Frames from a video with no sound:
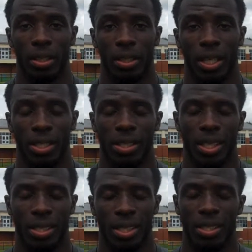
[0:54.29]
that's
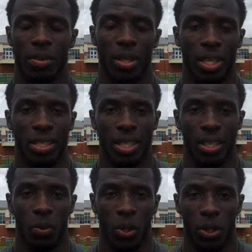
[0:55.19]
that's that's some of the things I
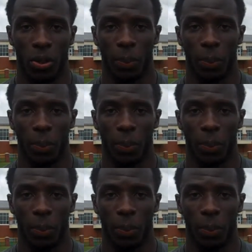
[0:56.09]
need to work on.